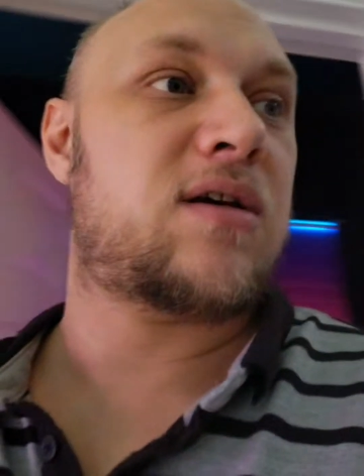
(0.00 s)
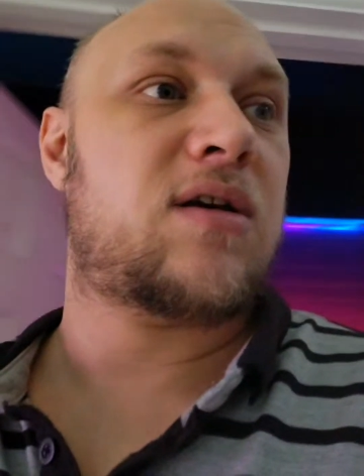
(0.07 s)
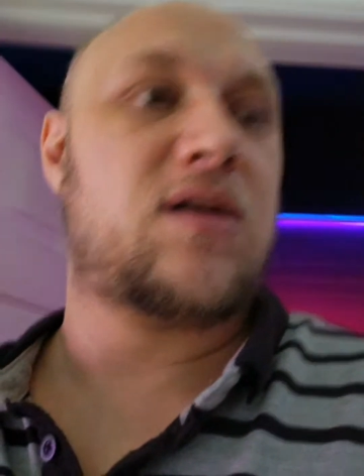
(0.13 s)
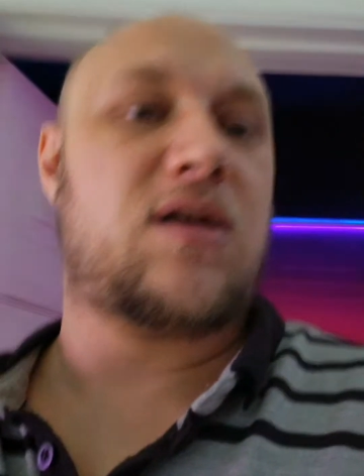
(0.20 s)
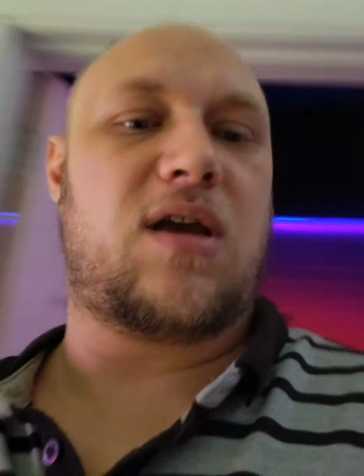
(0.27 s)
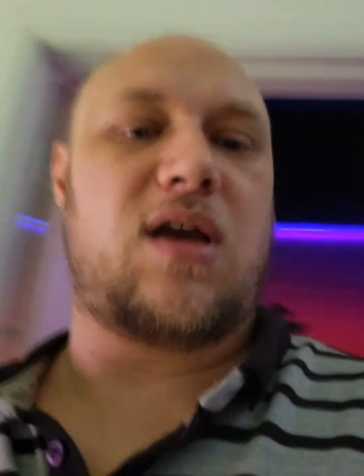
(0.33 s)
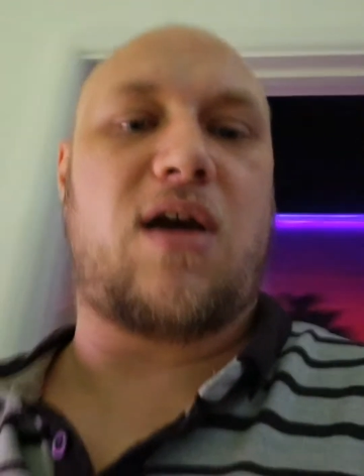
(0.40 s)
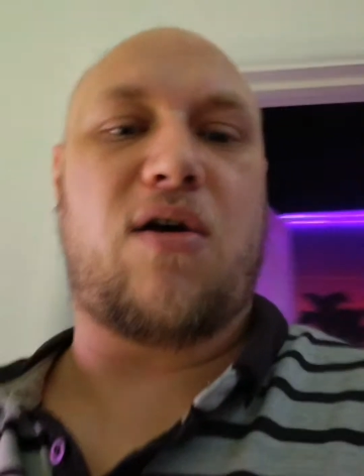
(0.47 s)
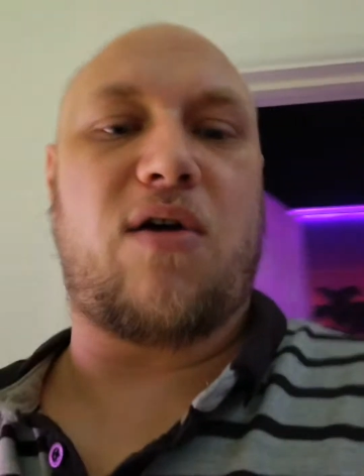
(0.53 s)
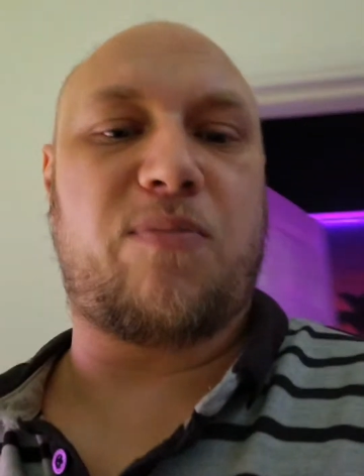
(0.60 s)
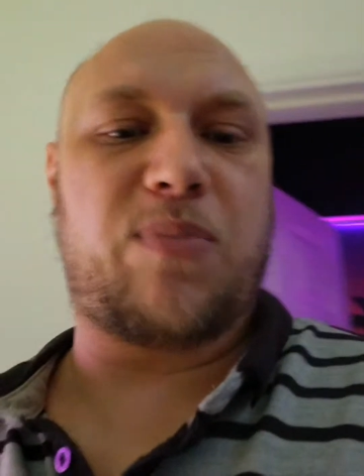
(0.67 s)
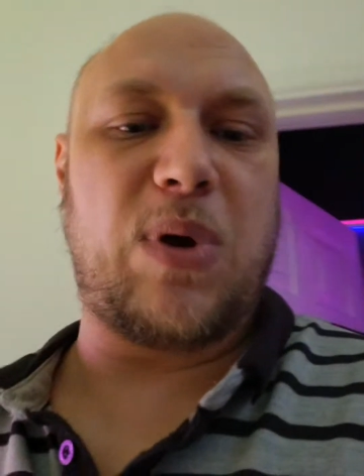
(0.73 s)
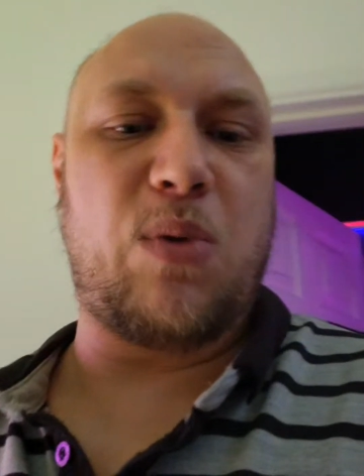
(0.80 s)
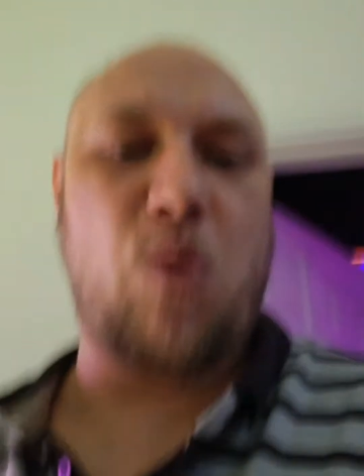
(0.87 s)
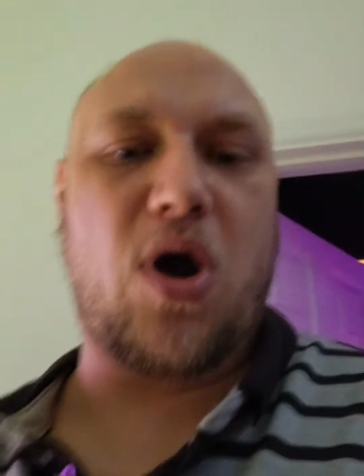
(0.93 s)
yeah, I've
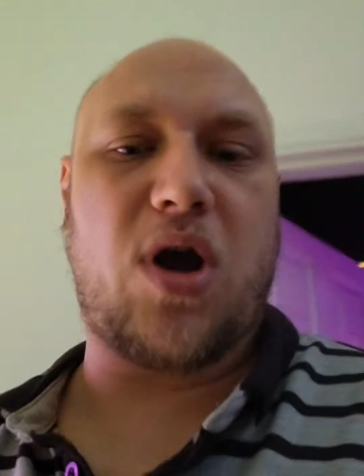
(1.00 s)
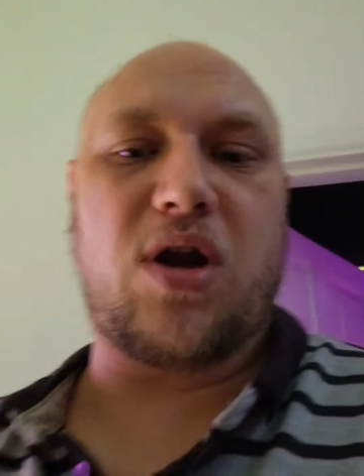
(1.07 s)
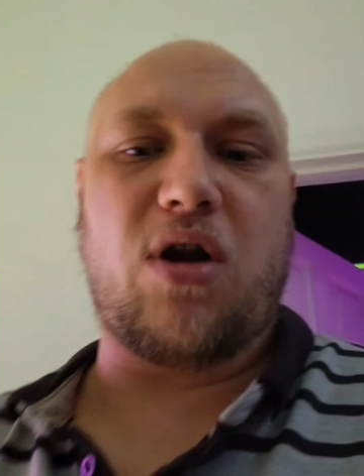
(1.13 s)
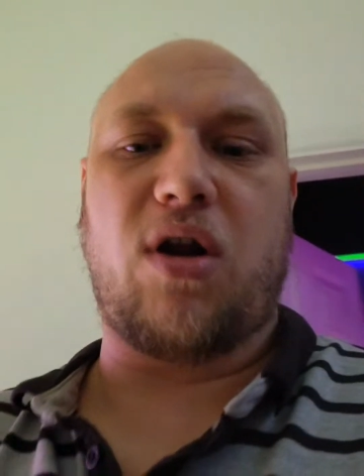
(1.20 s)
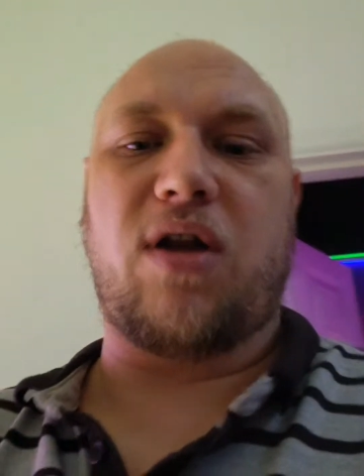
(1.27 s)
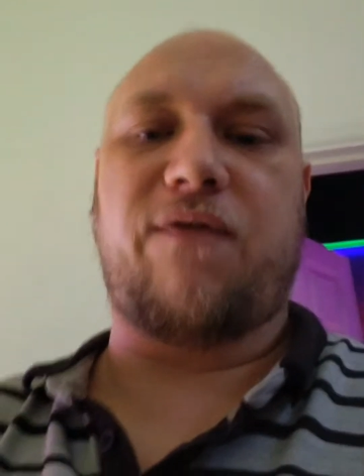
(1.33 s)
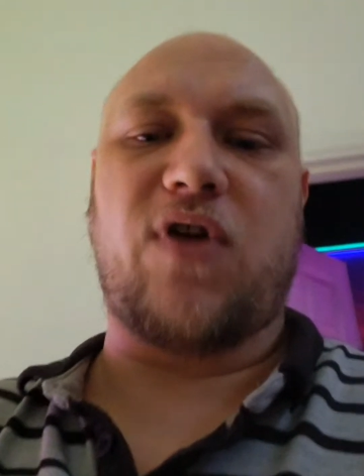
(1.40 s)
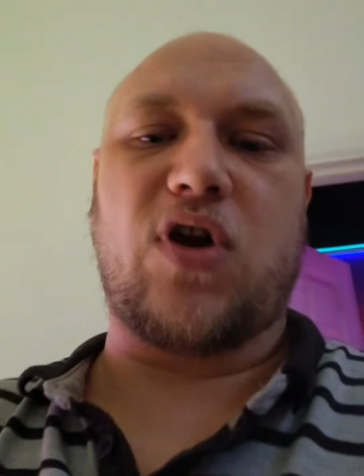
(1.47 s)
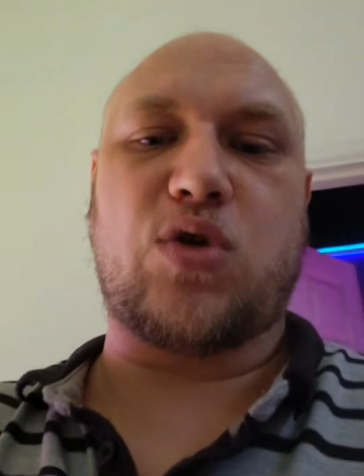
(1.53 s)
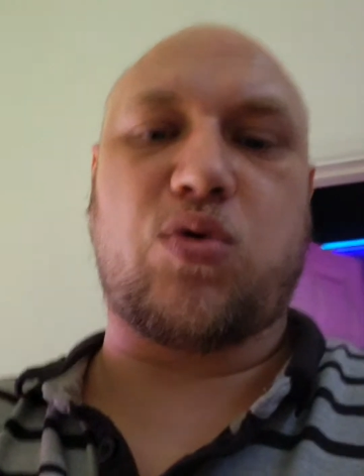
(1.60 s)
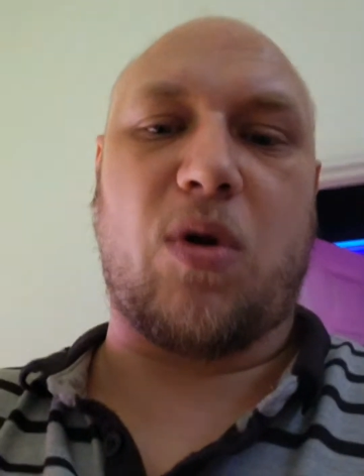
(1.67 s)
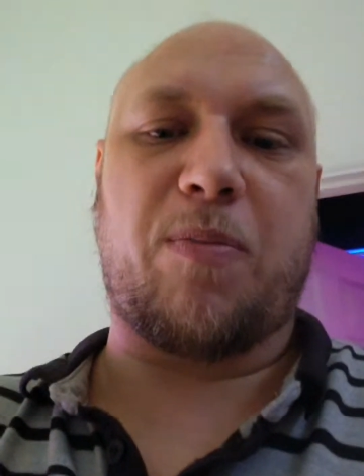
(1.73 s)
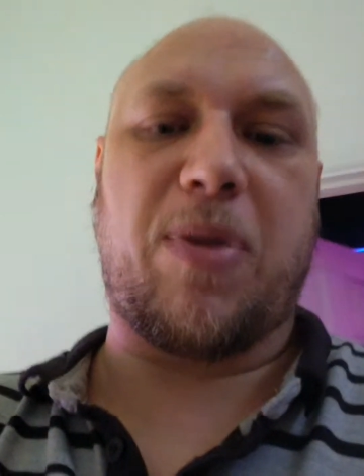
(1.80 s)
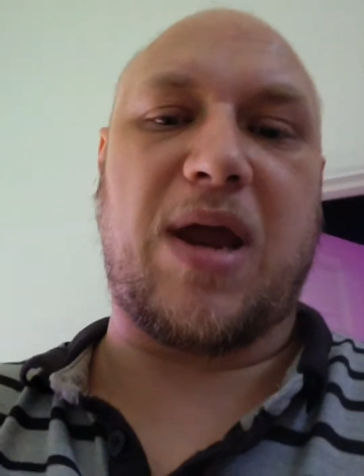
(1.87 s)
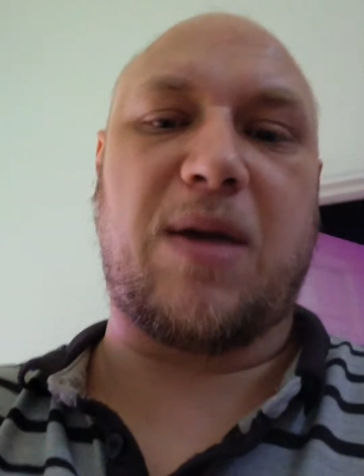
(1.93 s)
been working on the virtual
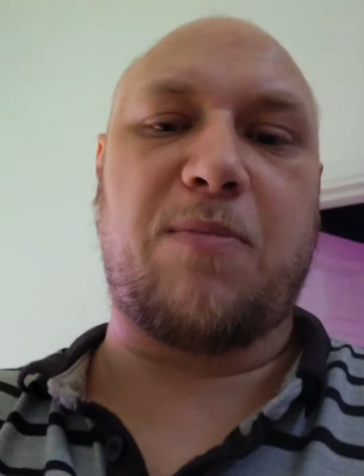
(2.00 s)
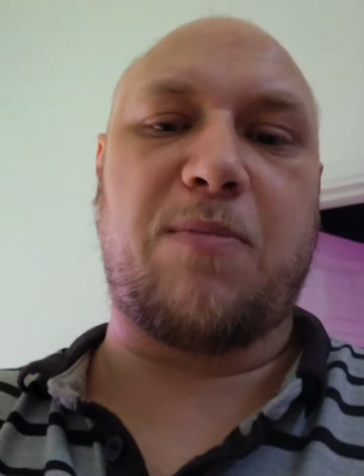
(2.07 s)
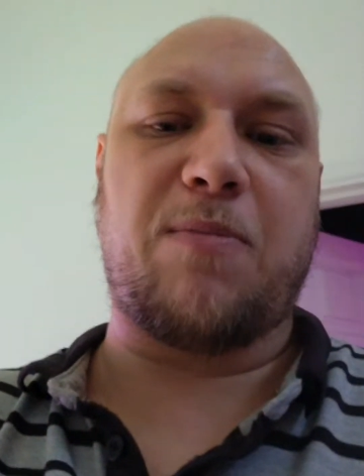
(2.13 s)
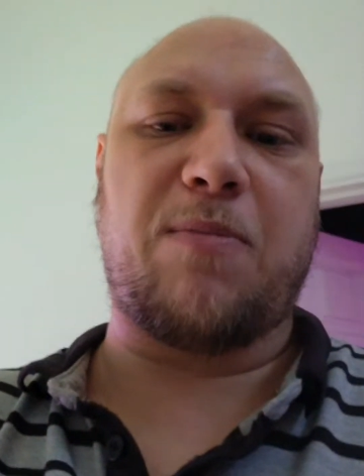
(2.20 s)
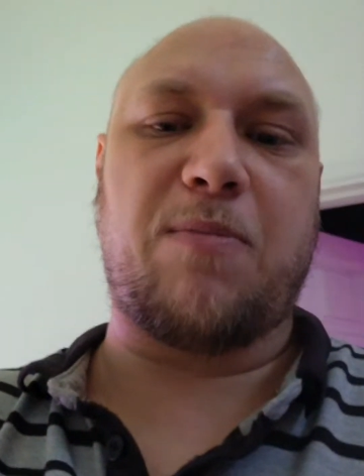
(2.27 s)
pinball